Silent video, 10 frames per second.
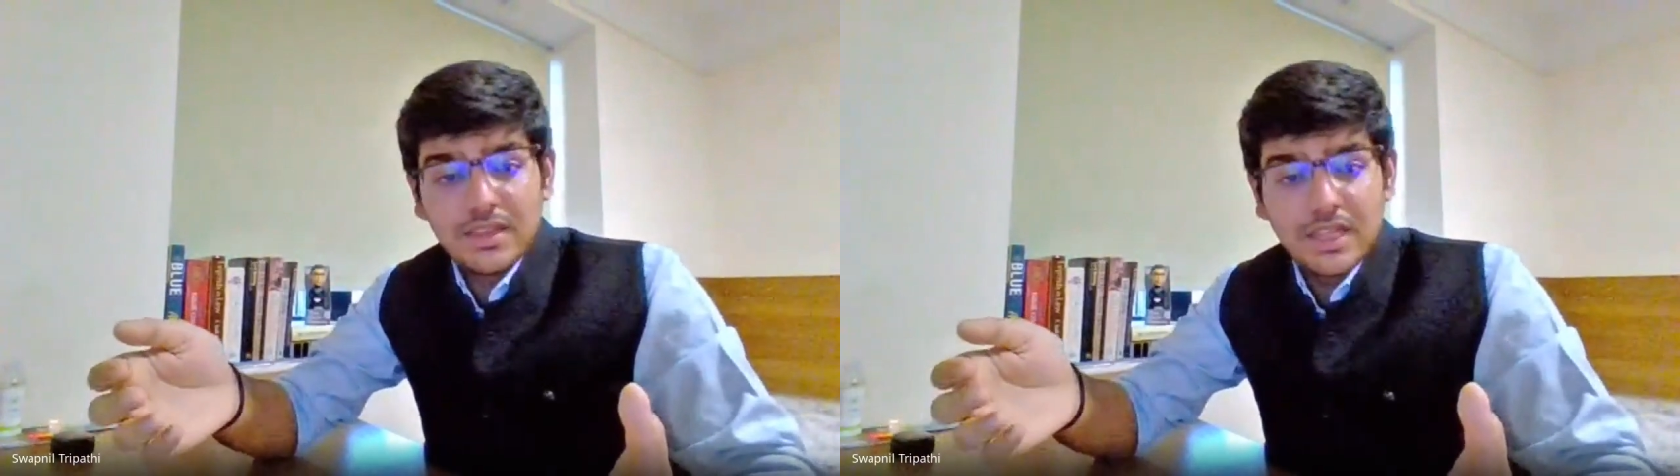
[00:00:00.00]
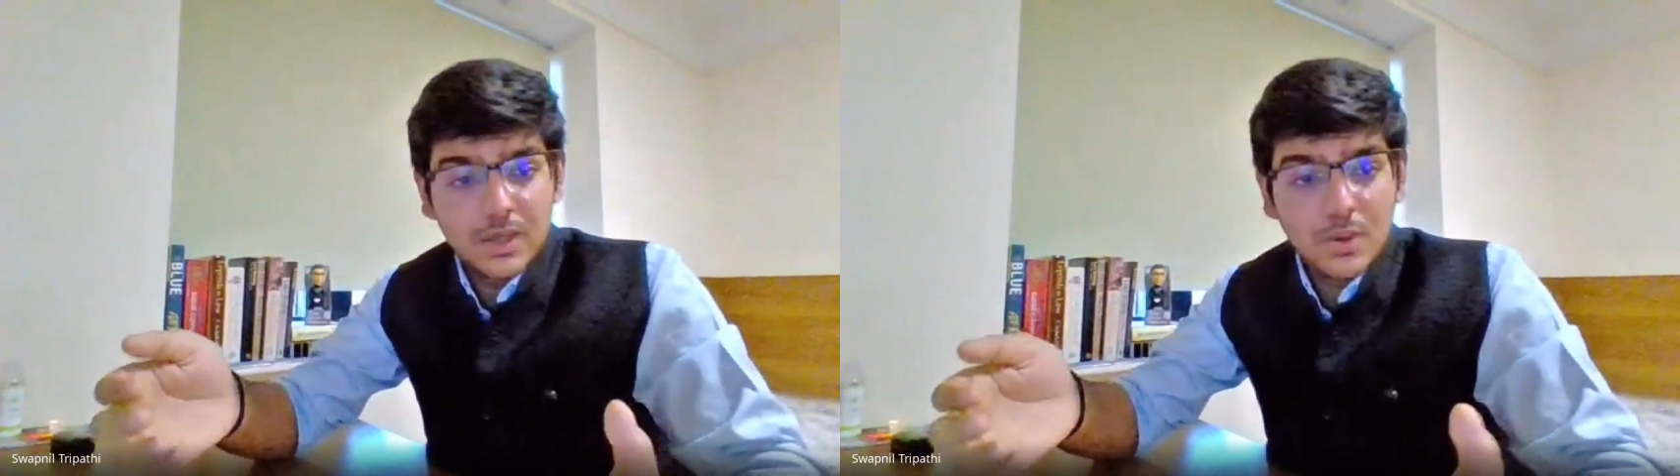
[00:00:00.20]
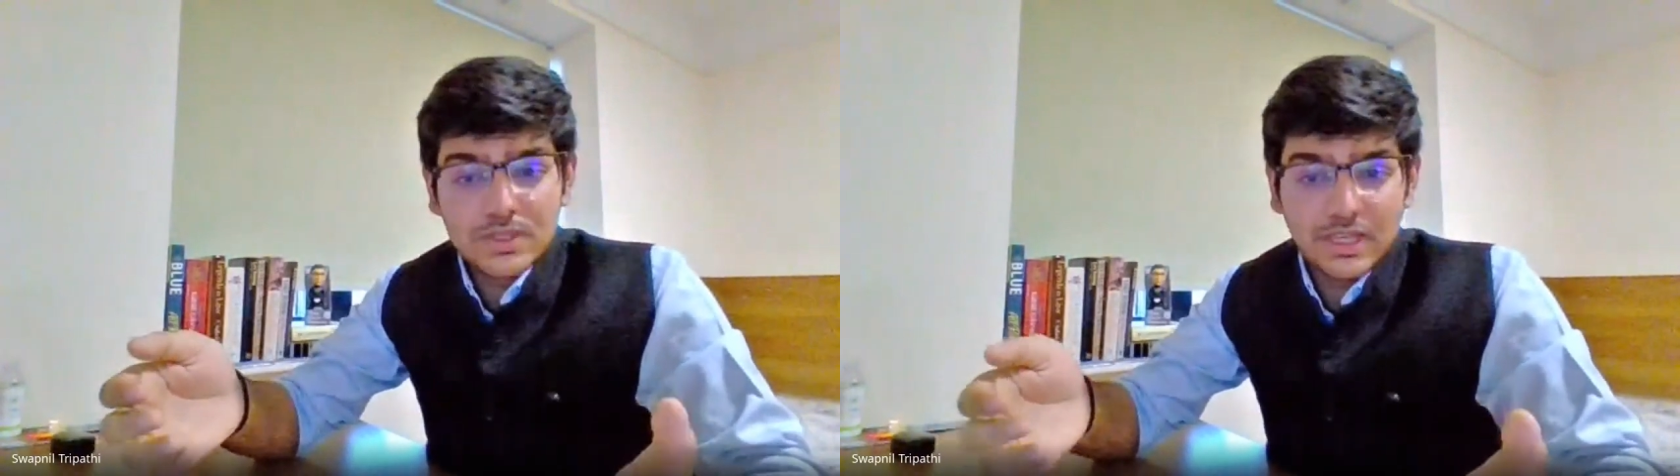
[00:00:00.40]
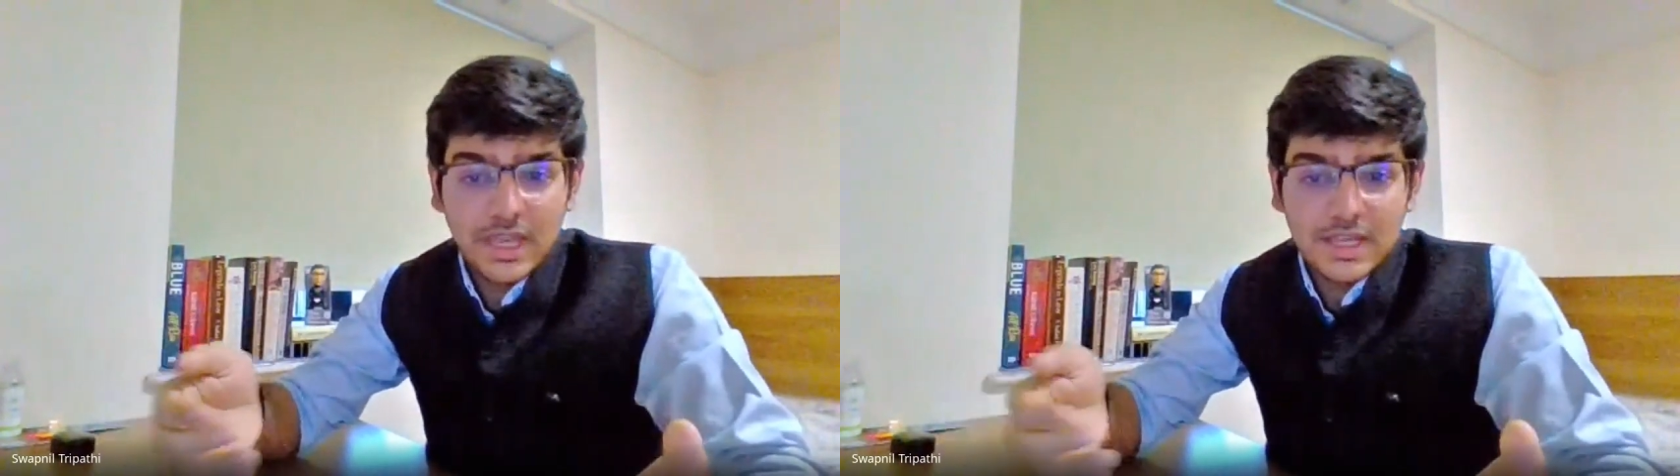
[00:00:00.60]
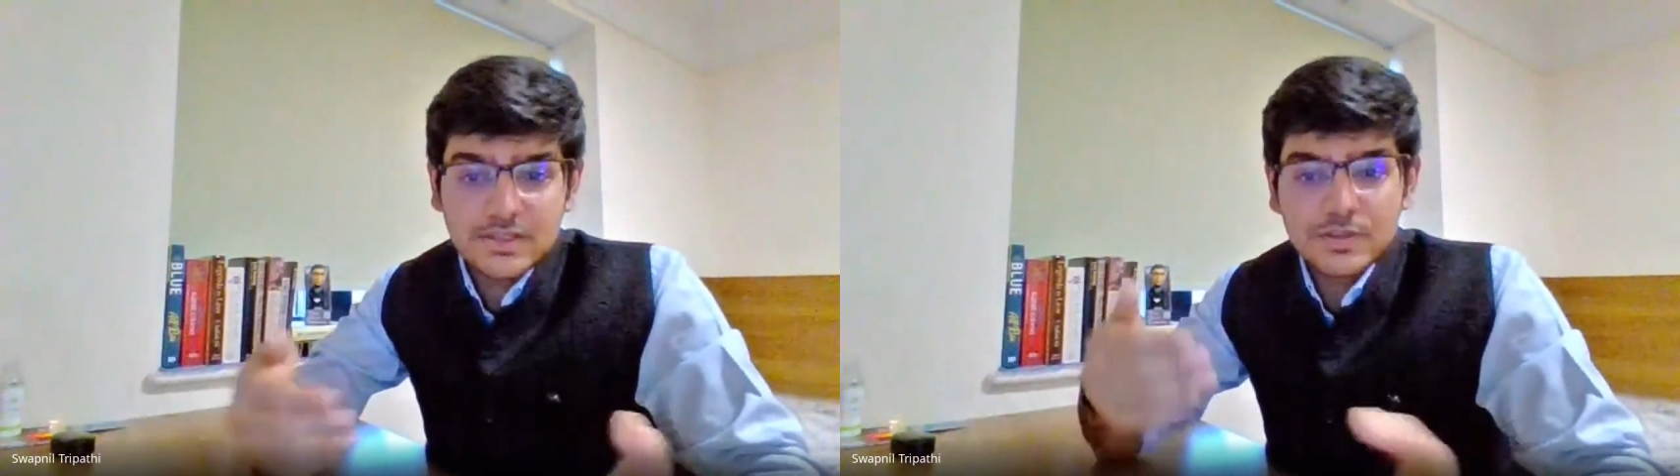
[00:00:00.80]
that goes
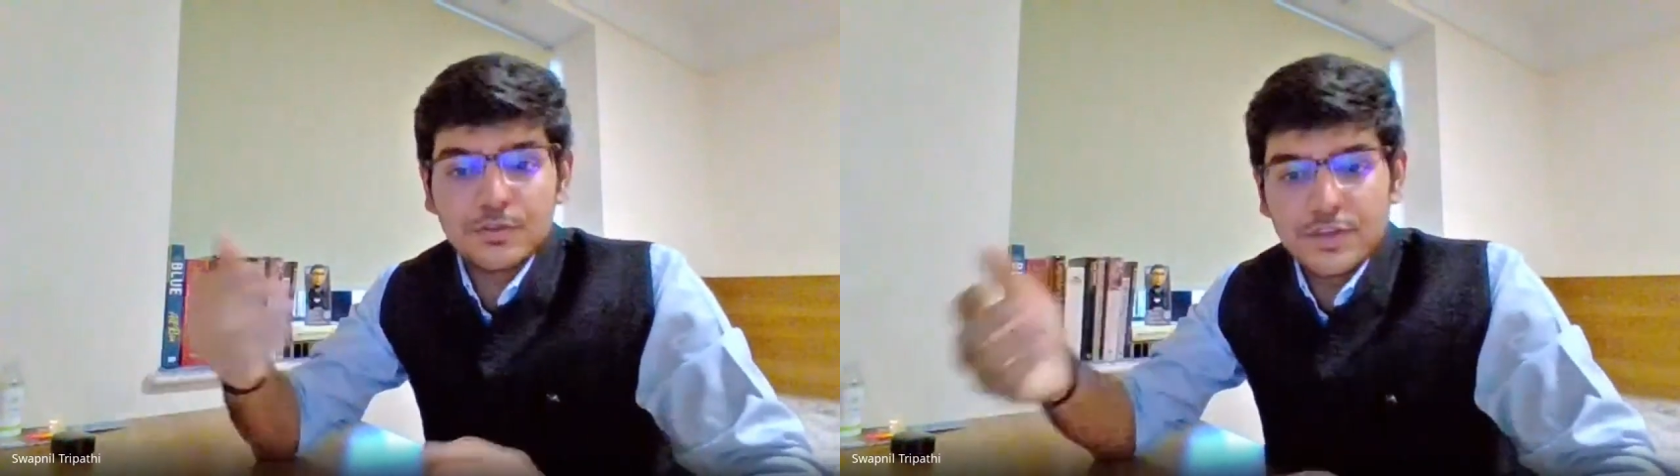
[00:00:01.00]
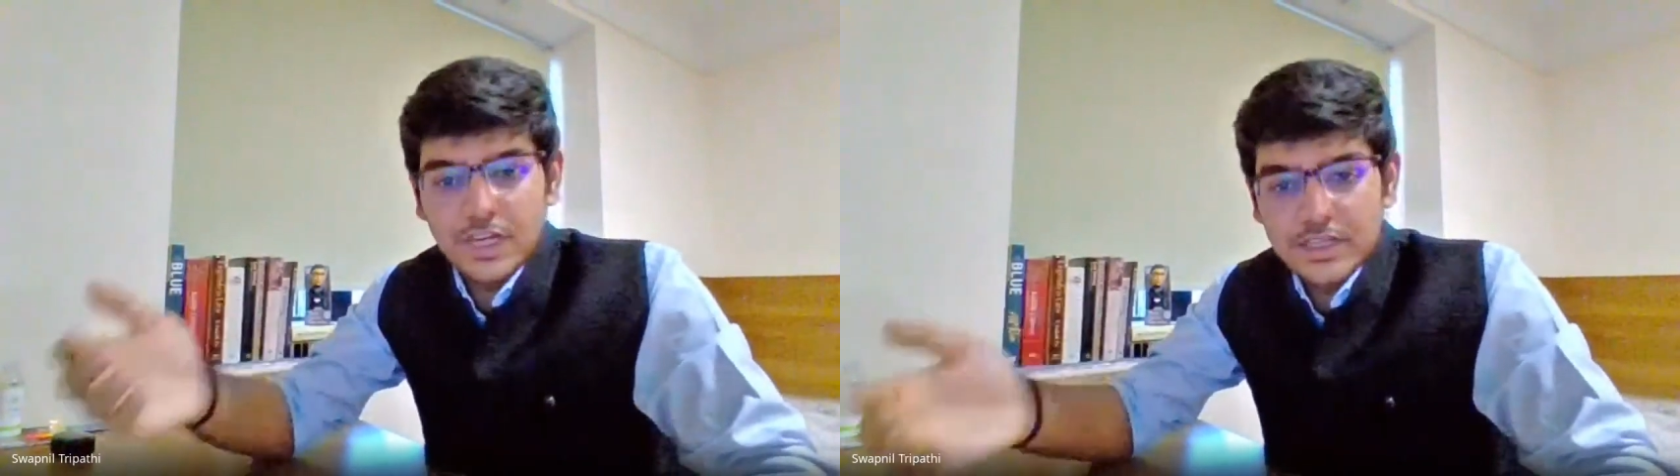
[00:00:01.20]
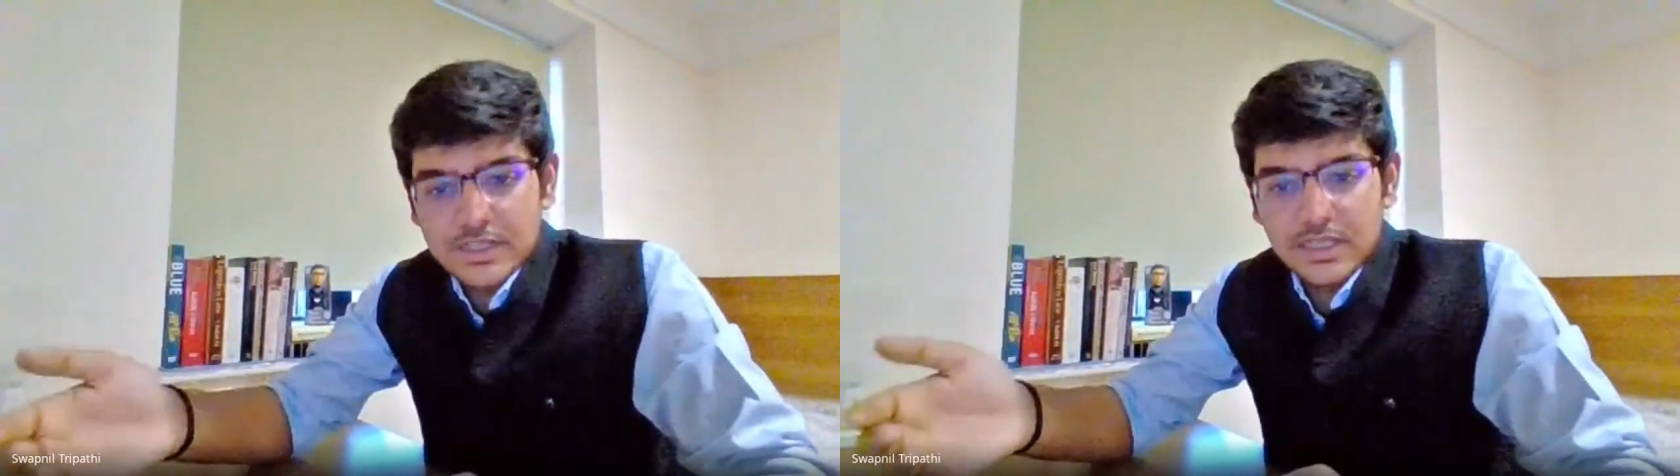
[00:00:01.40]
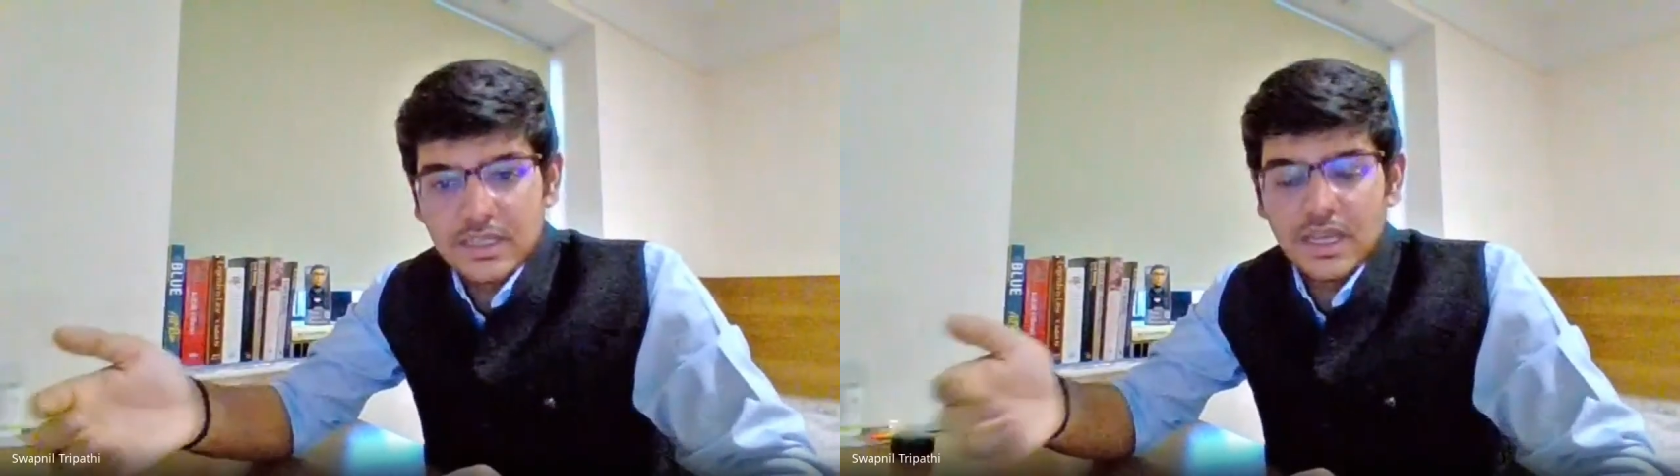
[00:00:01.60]
against the sovereignty